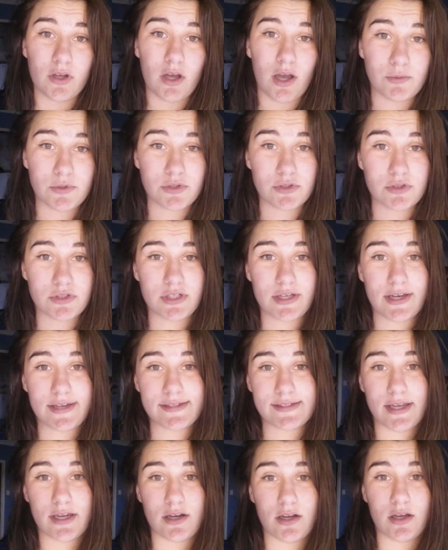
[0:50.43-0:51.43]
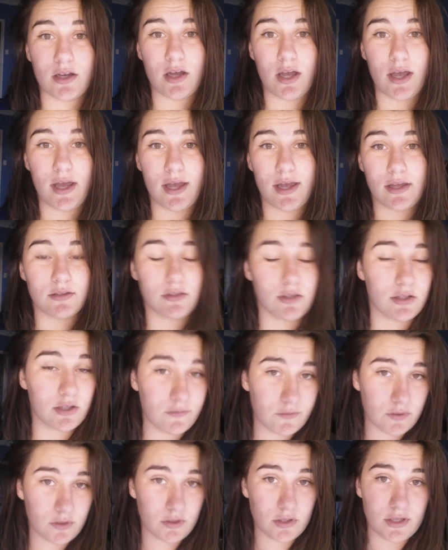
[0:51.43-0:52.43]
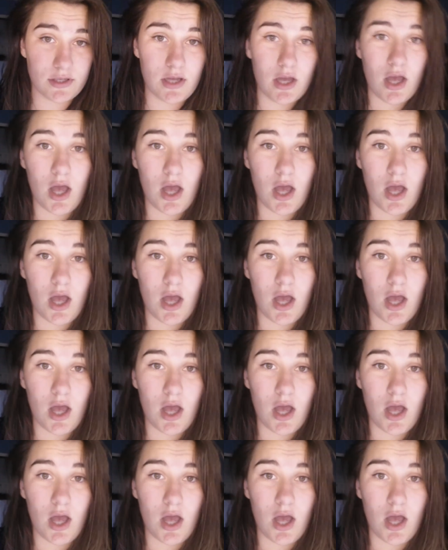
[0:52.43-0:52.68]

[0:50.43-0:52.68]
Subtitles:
I will talk to you guys later and give you